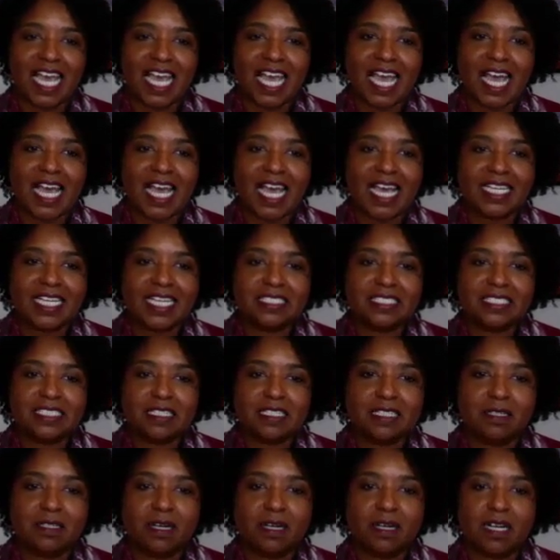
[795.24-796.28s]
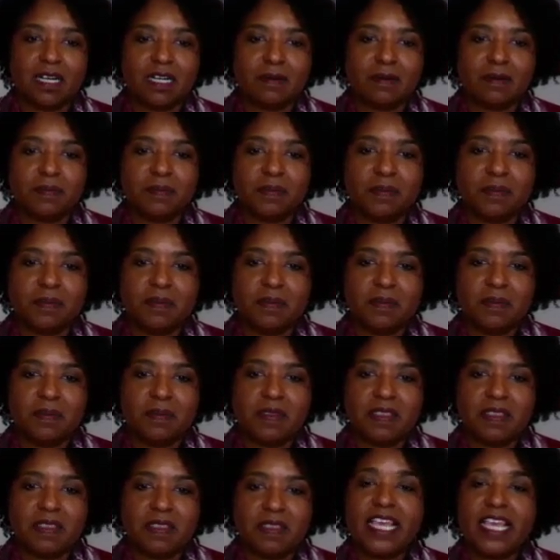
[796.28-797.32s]
And
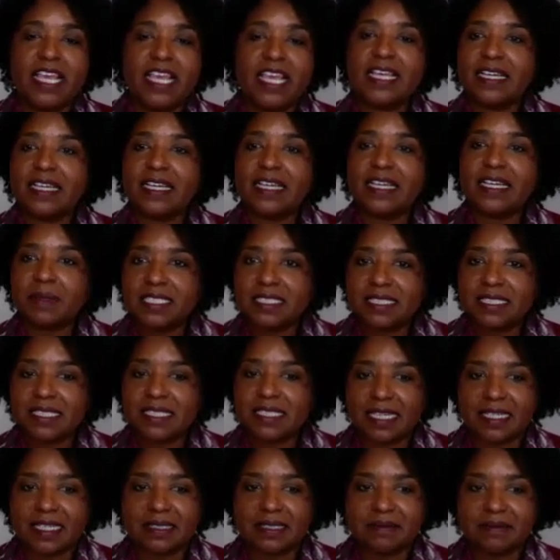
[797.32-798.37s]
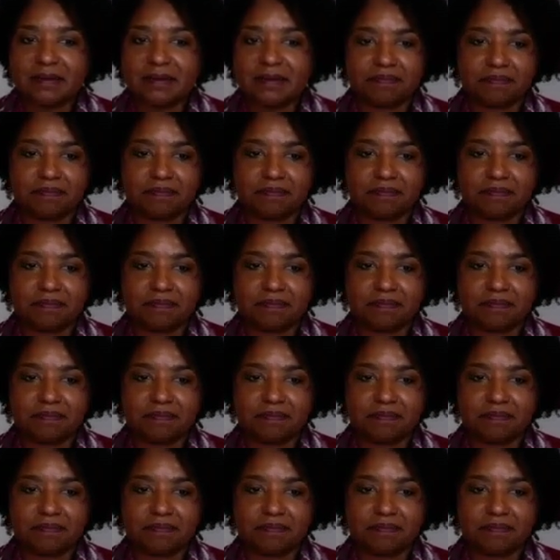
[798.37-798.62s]
then I might say,